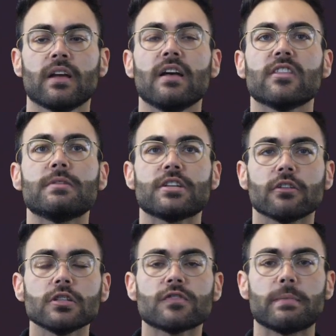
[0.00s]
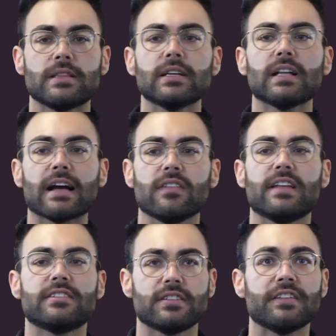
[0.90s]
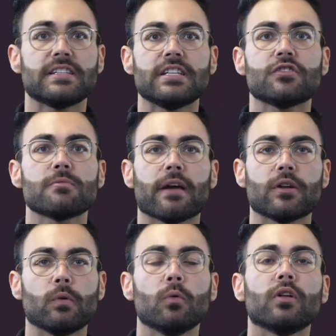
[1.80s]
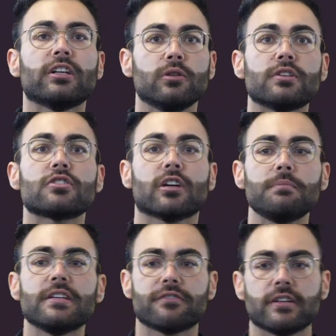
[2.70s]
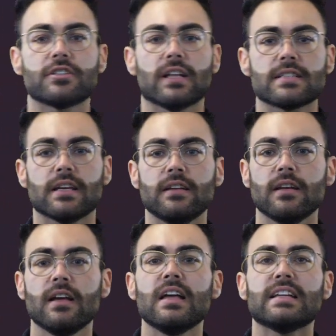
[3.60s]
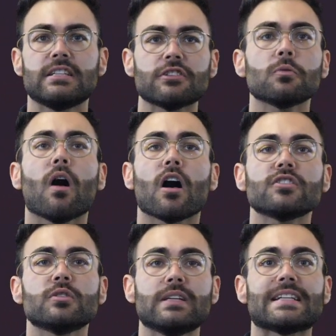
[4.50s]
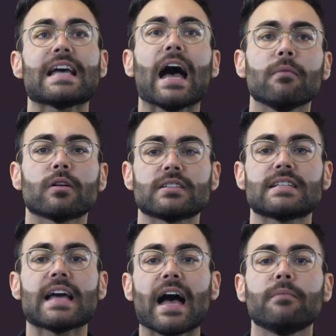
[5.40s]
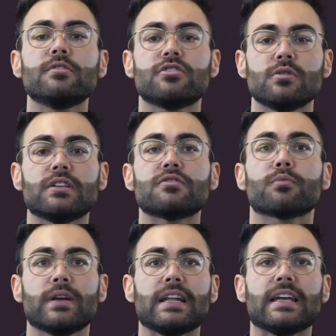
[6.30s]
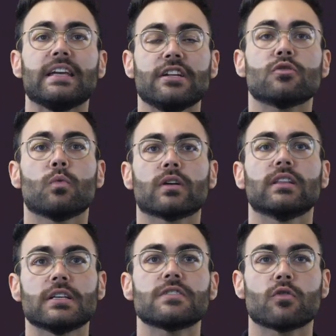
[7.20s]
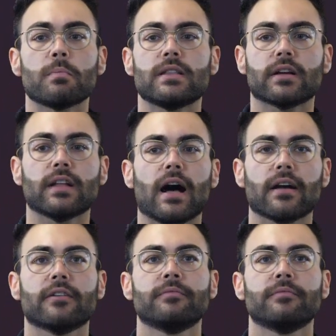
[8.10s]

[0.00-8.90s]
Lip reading: The materials for Beat the Clock in the teacher's manual will include the scripting for each lesson, and teachers will also need a timer to time students reading each word list for Beat the Clock.